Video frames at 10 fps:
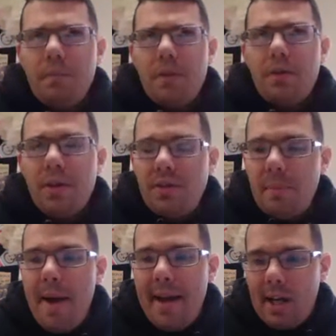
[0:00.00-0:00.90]

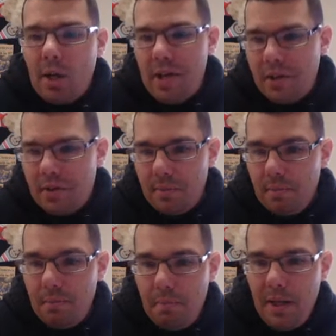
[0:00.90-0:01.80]
systematic
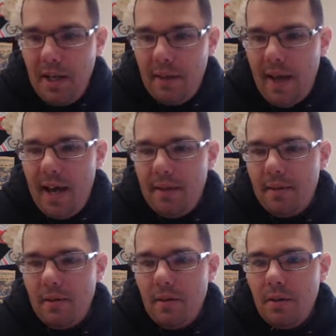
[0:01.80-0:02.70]
racism, meaning that
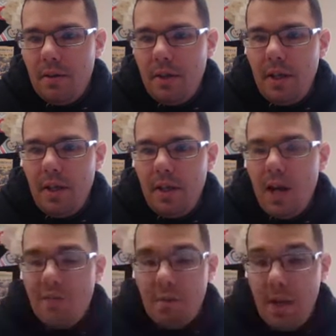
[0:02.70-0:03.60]
the
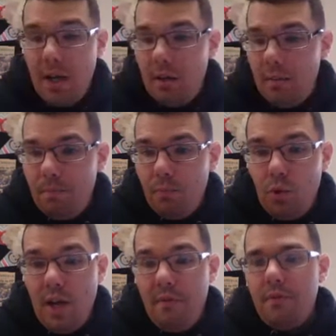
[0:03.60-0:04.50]
government,
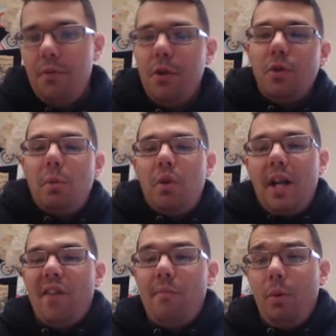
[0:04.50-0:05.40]
you have those that were
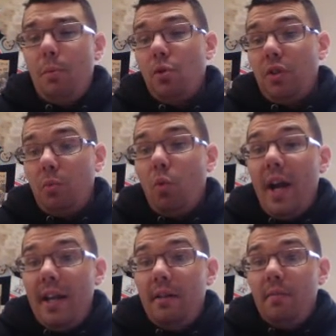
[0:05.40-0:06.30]
in government were mostly
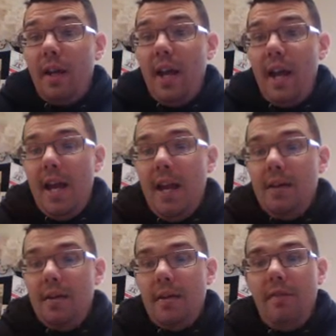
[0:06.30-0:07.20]
white.
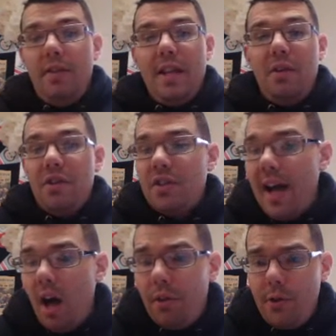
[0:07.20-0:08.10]
And even down in the
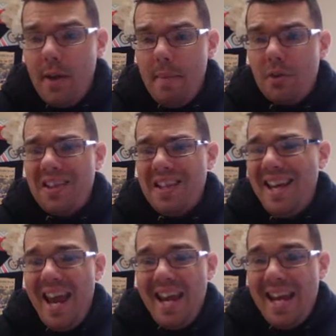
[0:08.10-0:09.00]
South, you had members of the
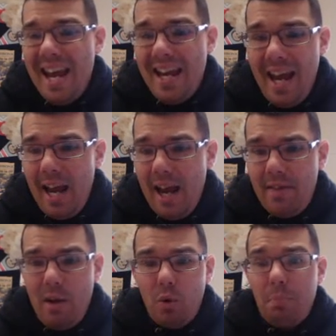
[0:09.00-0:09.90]

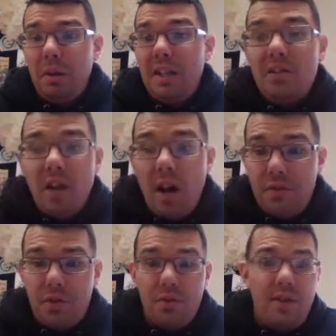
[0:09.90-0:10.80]
KKK that were police
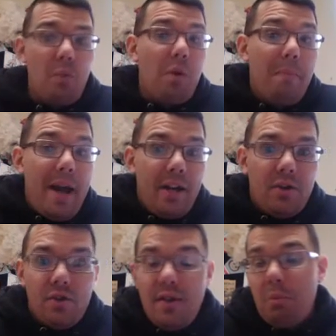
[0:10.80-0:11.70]
officers, that were
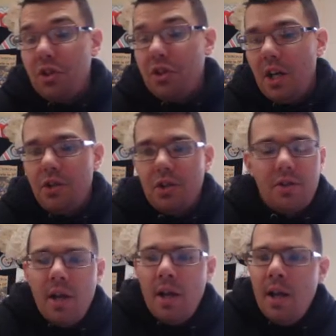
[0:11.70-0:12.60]
mayors, that were judges,